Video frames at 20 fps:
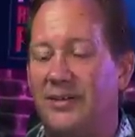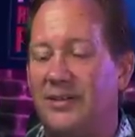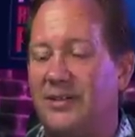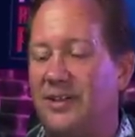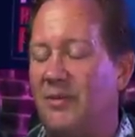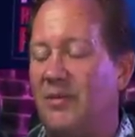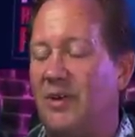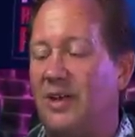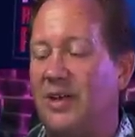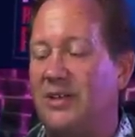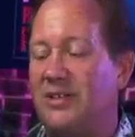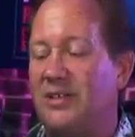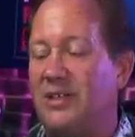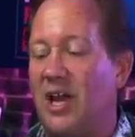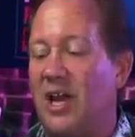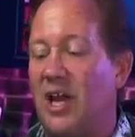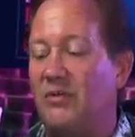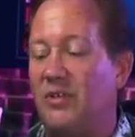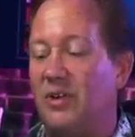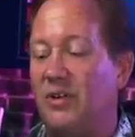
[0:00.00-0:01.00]
Some of his
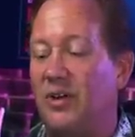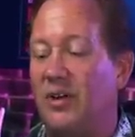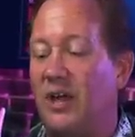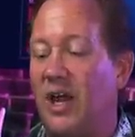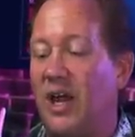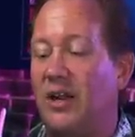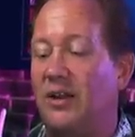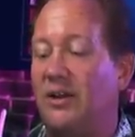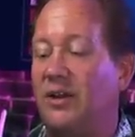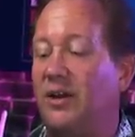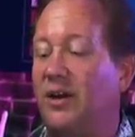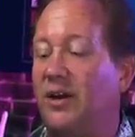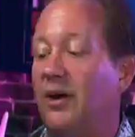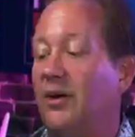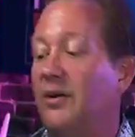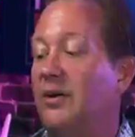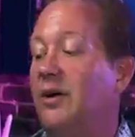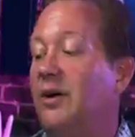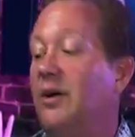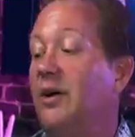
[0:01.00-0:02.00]
stuff, you look at it and you go,